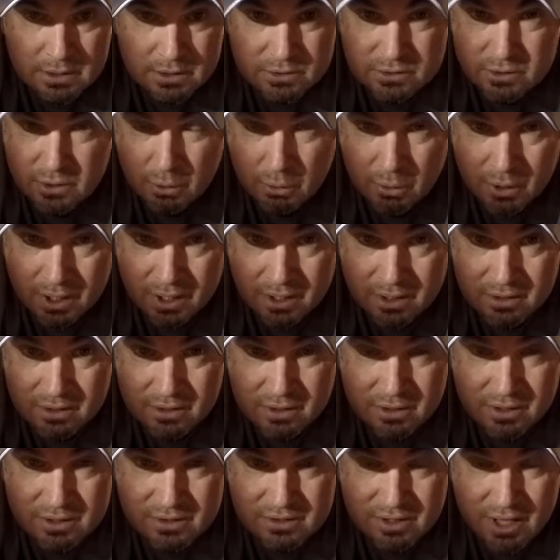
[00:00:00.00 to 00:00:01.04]
So
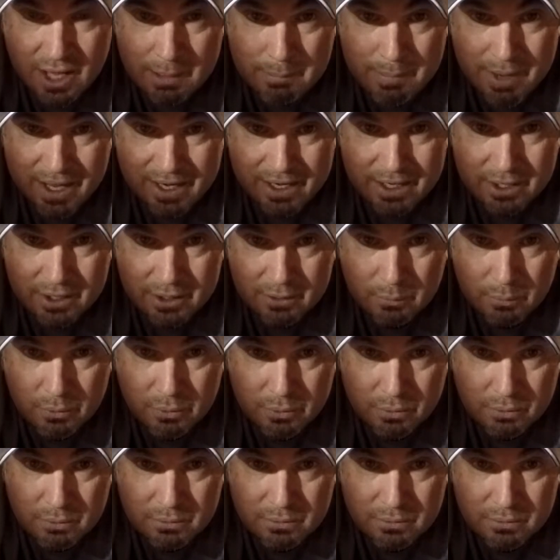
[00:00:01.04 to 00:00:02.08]
let's climb out of here and
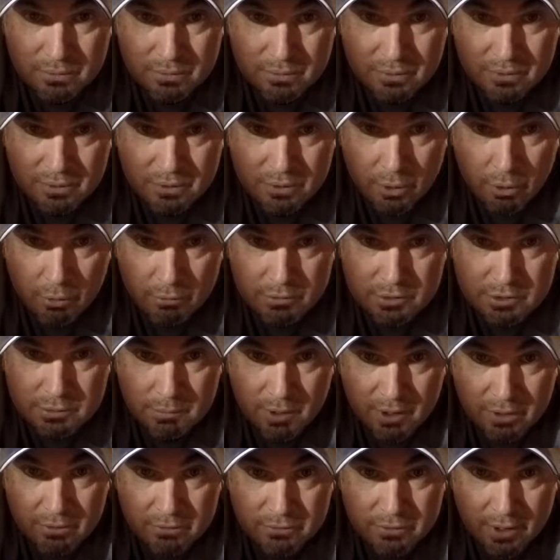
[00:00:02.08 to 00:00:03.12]
we'll go over
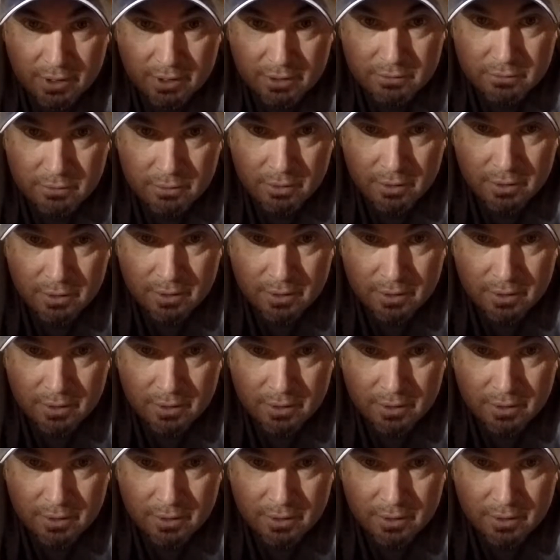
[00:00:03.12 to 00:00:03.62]
some other things.